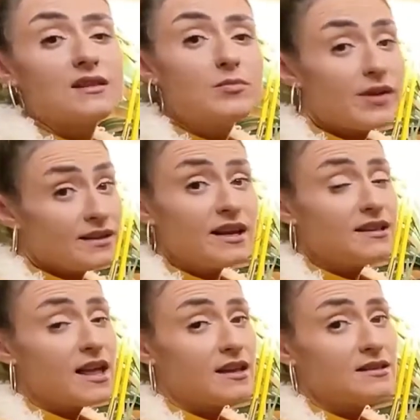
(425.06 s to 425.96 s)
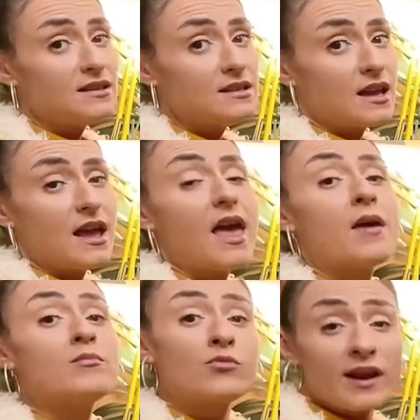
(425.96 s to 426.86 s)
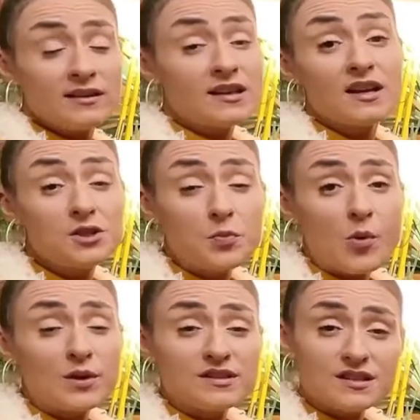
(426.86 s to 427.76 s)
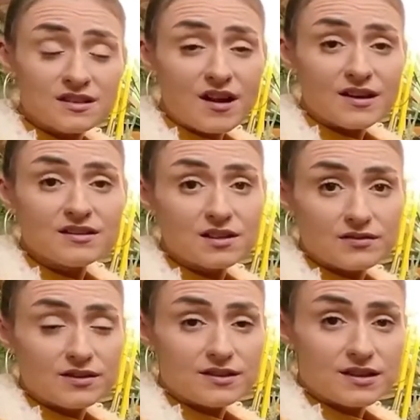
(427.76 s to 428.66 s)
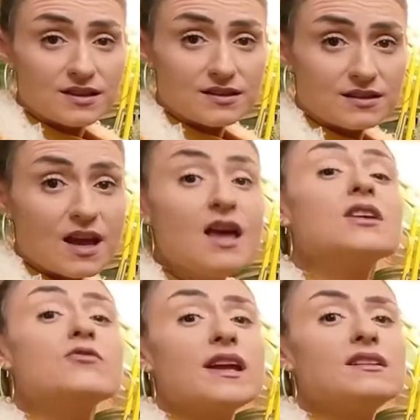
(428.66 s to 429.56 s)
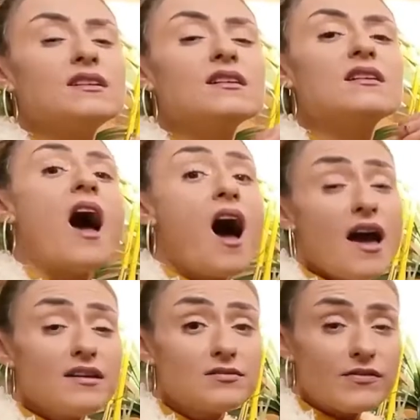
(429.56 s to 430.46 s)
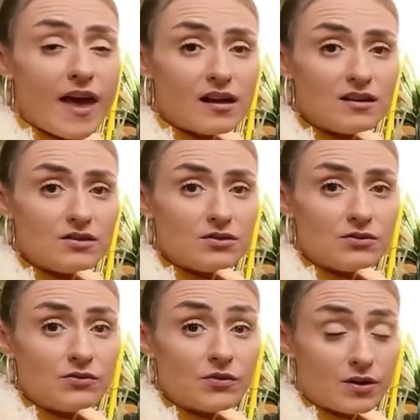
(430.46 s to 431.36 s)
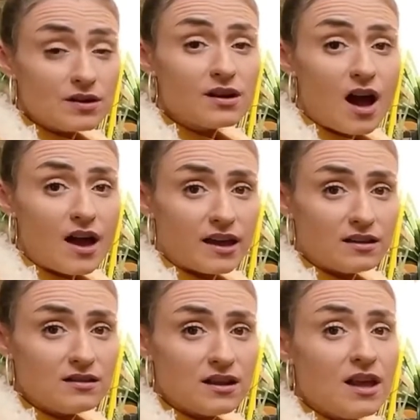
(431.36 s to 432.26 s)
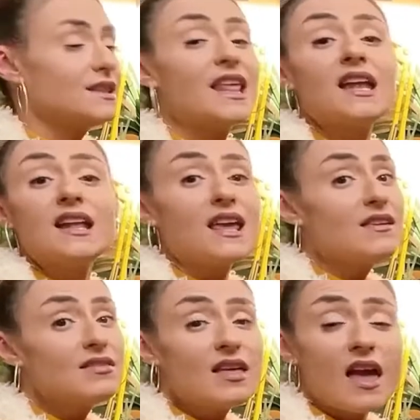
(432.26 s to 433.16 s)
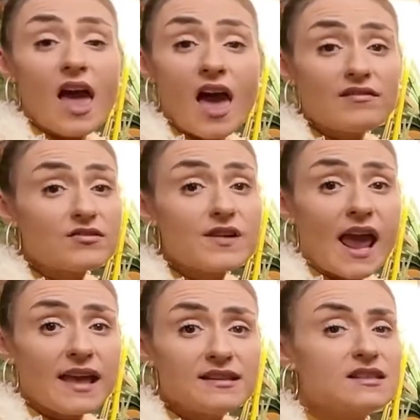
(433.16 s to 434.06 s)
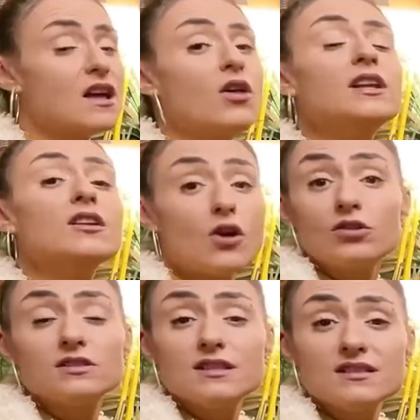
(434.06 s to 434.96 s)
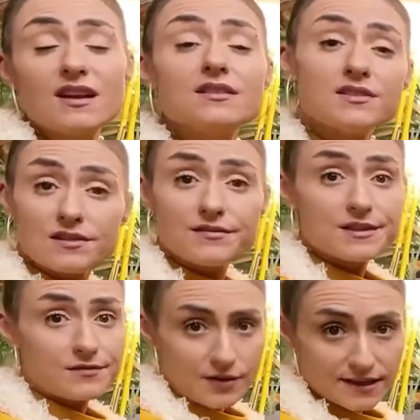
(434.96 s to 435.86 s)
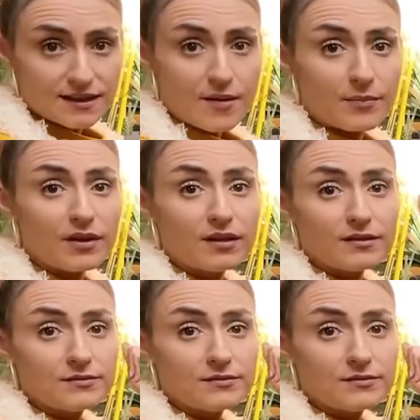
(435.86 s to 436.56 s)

brand identity and brand touchpoint design services, creating a higher value for a client than if I have created only logo design service, for example.